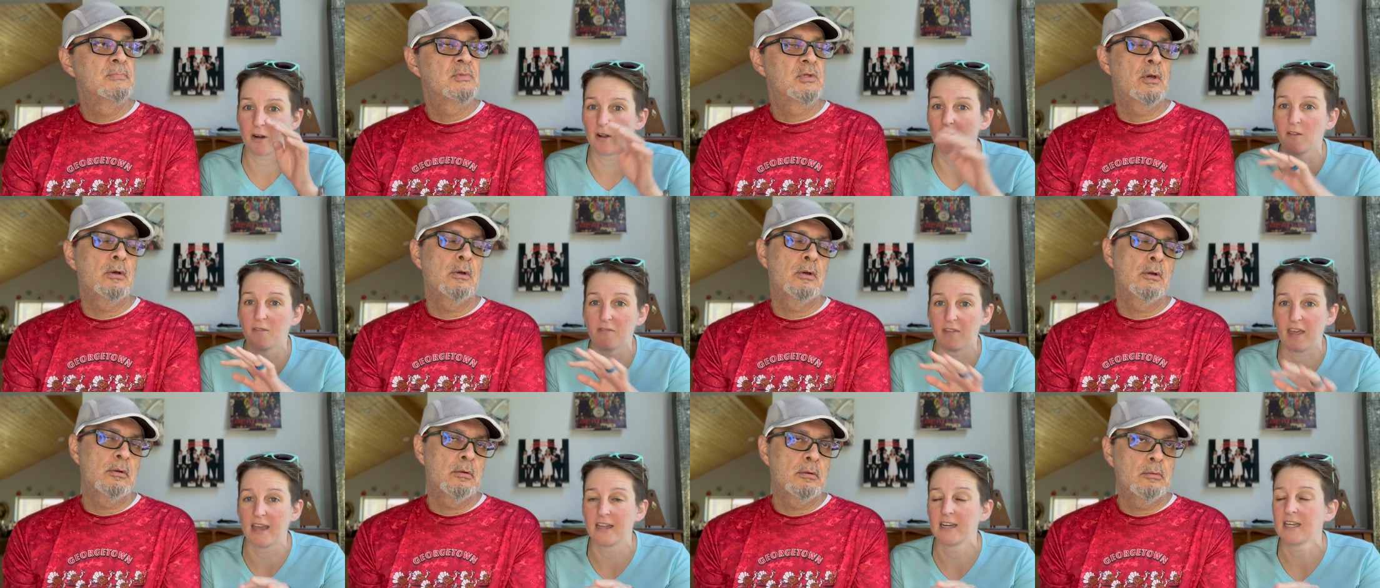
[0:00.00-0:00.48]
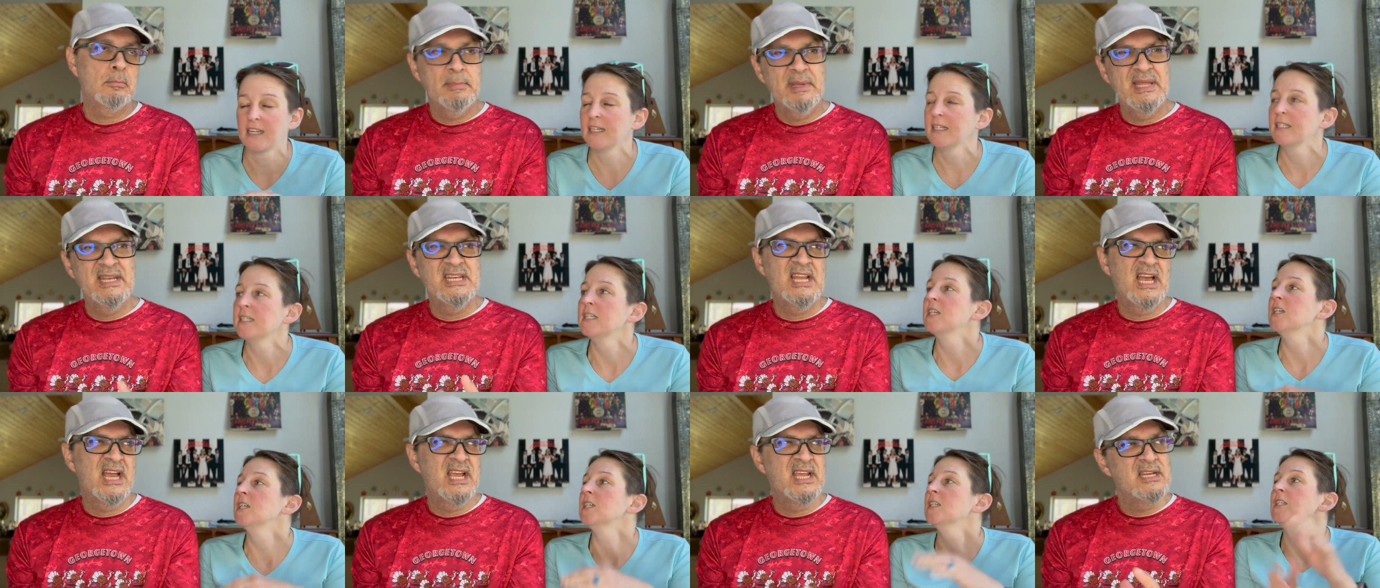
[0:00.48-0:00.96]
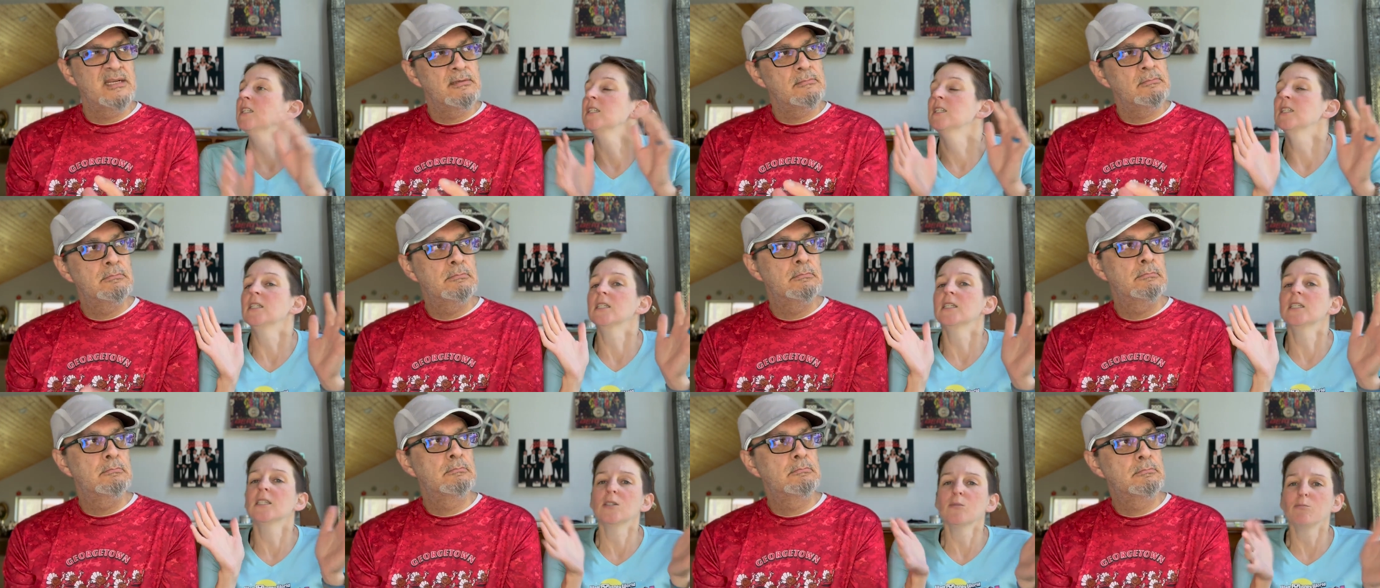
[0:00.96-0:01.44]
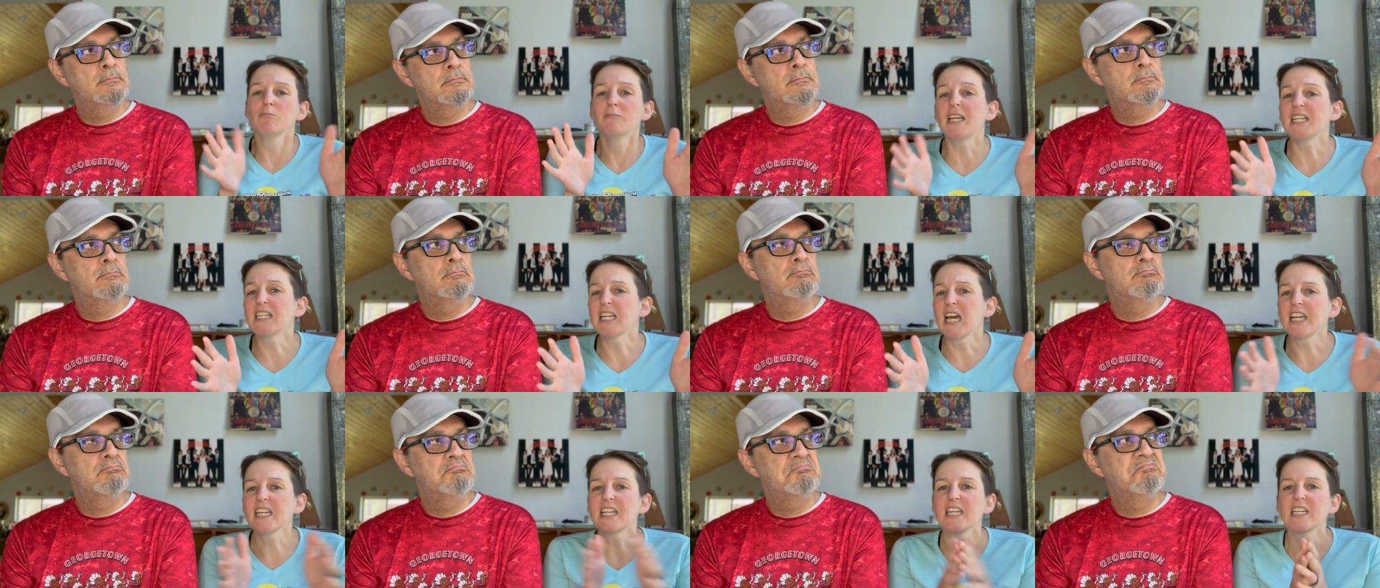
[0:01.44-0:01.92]
Speaker 1: all so, that. midnight.
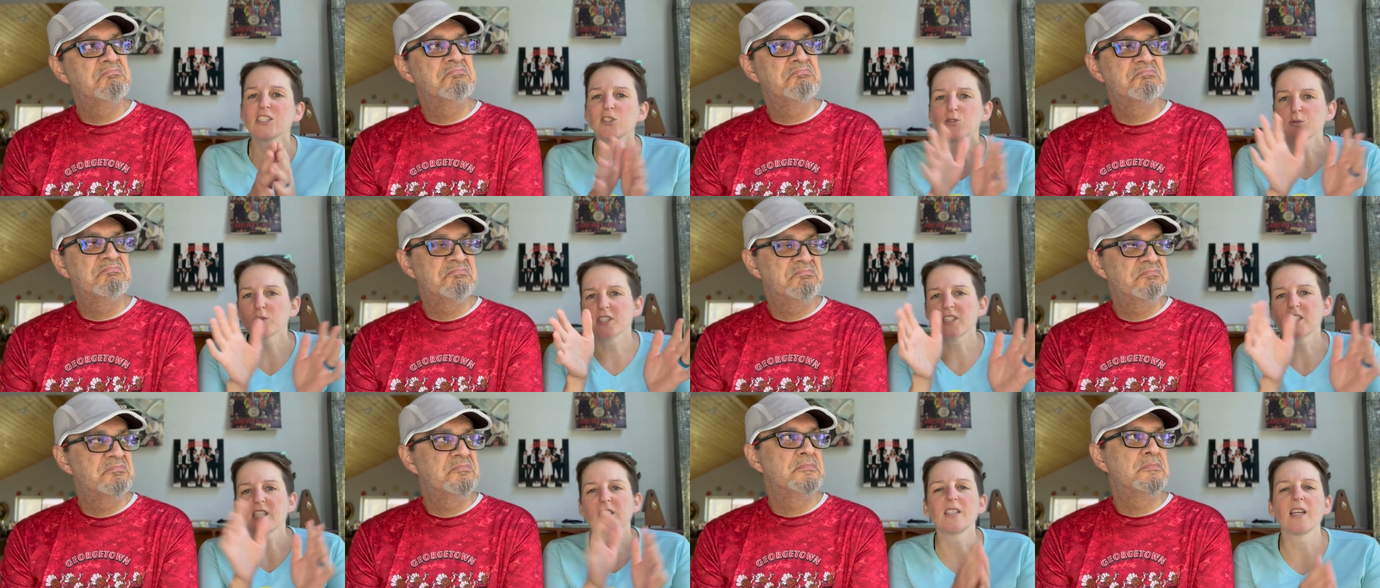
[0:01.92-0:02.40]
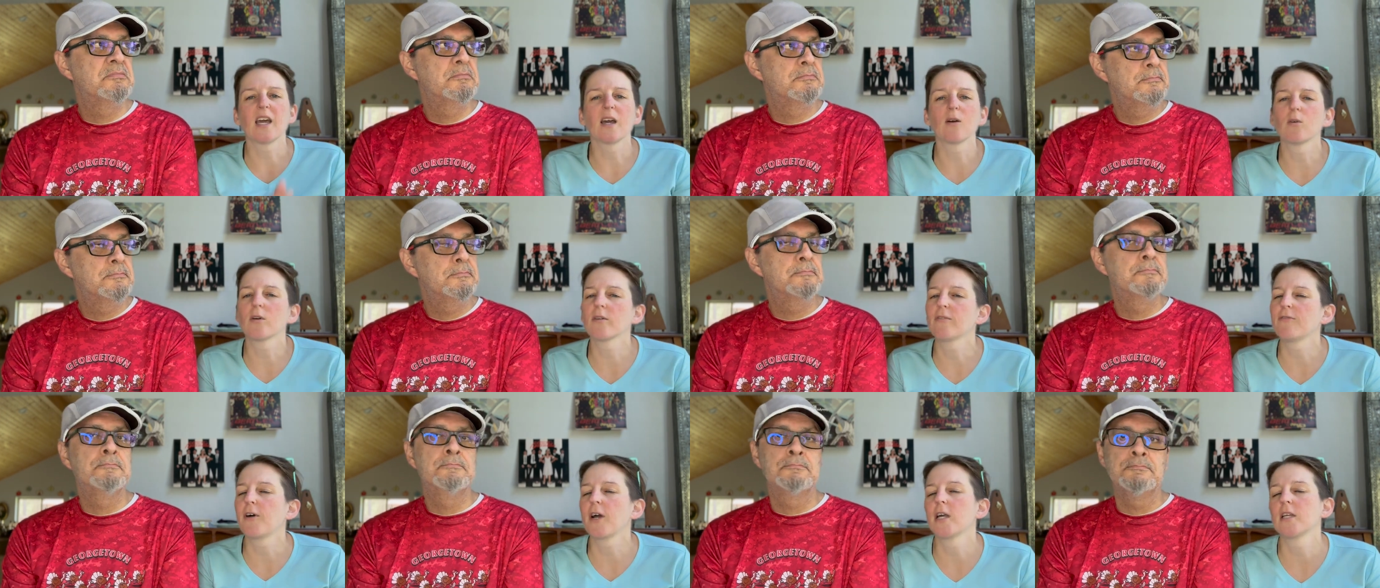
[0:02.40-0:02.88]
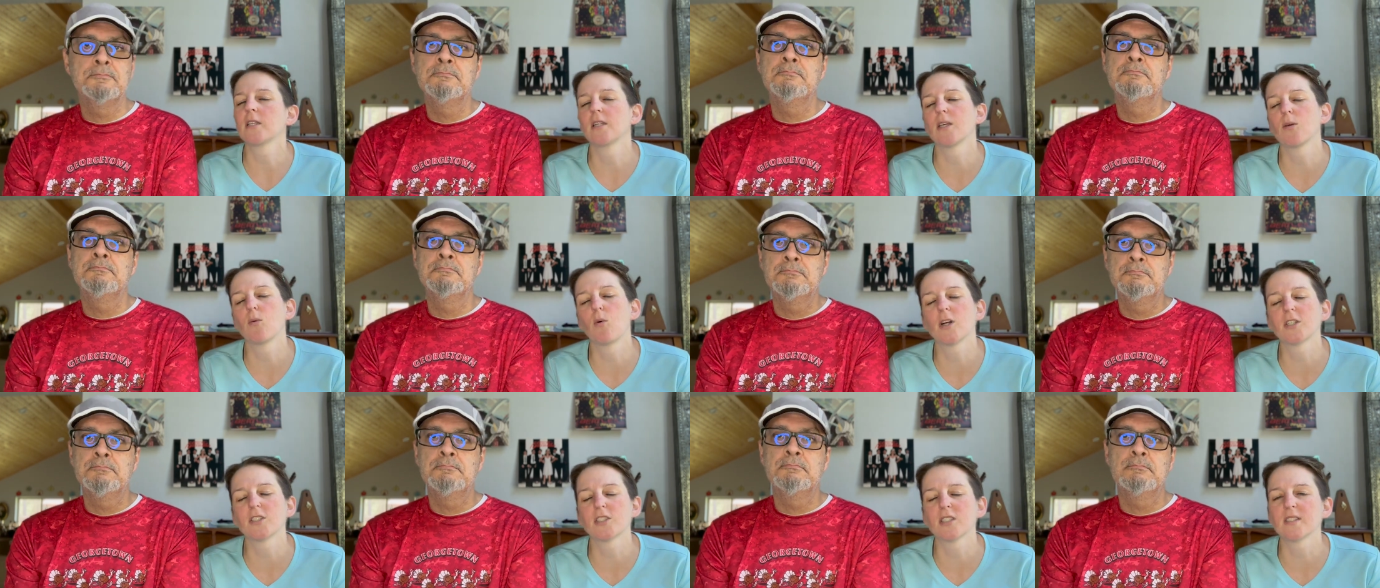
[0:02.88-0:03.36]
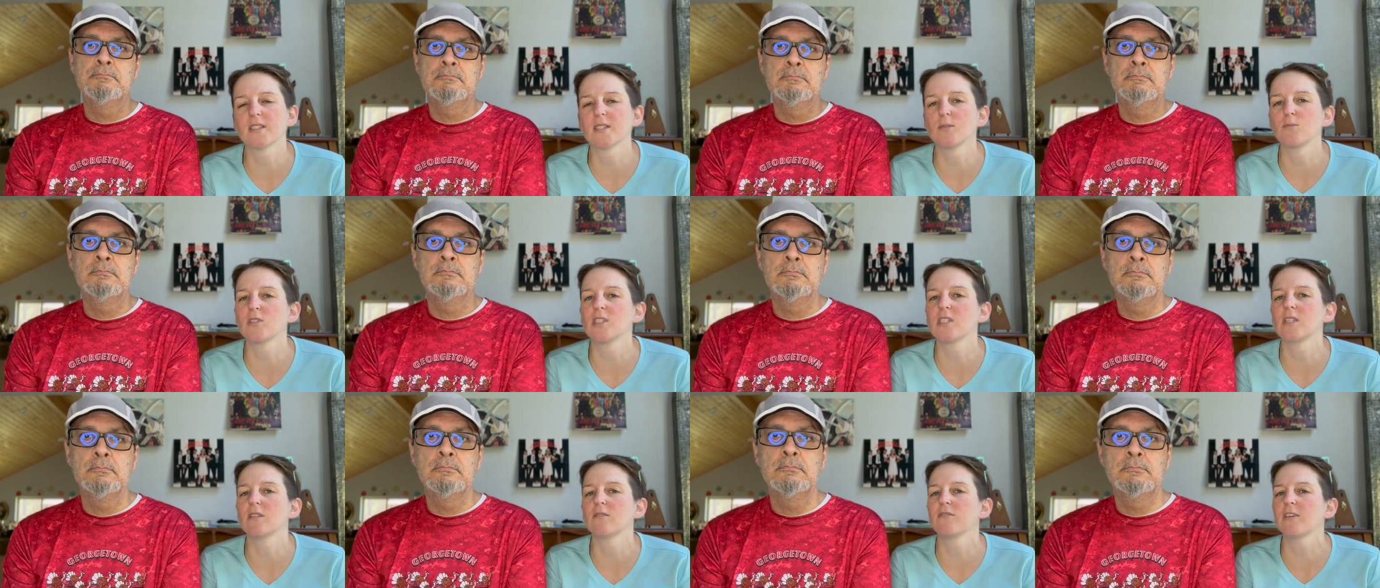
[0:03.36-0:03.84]
Midnight-ish, we're sitting down, we're finally watching some
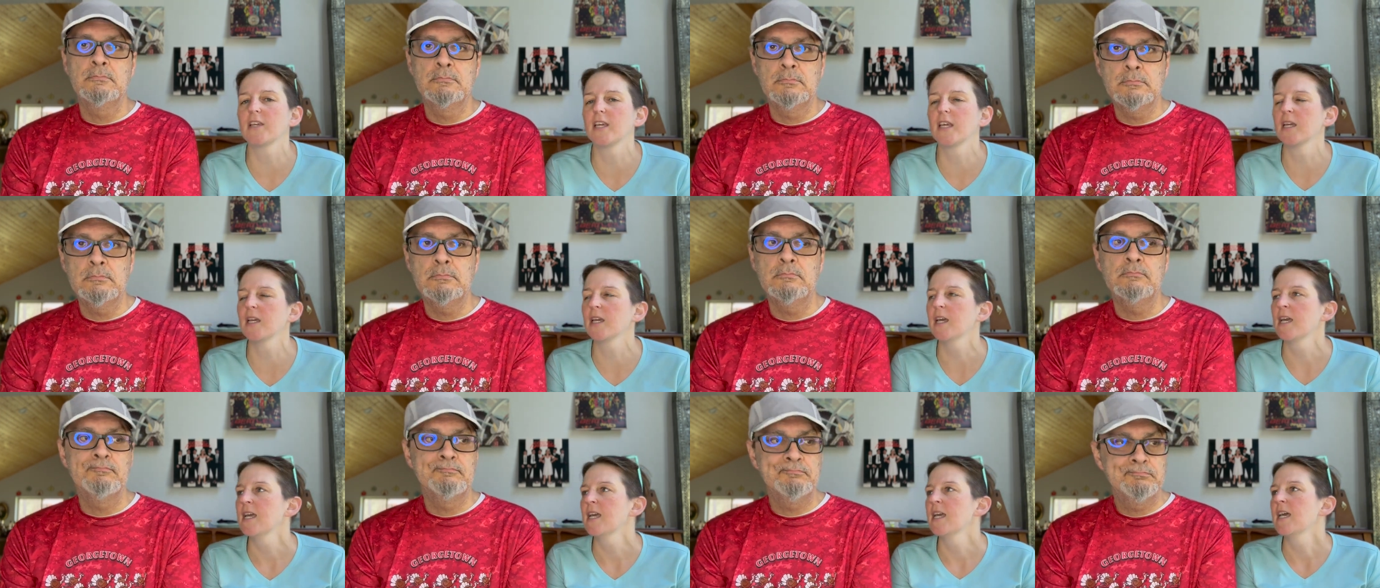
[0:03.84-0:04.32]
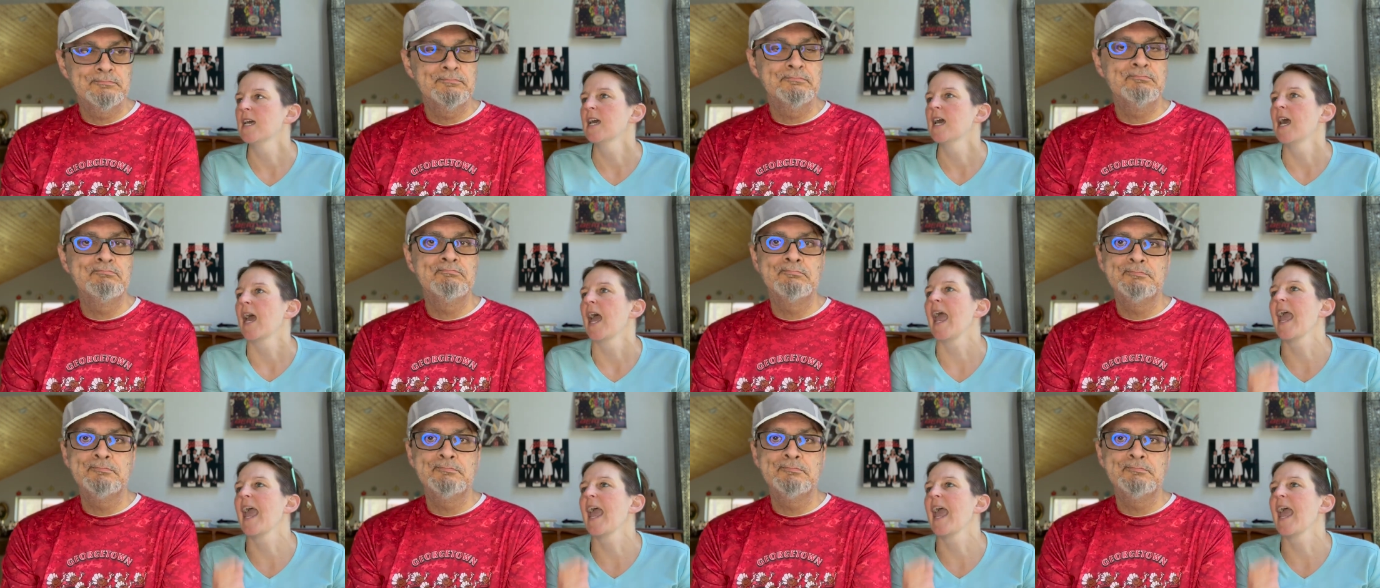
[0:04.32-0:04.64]
T V. Mm-hmm.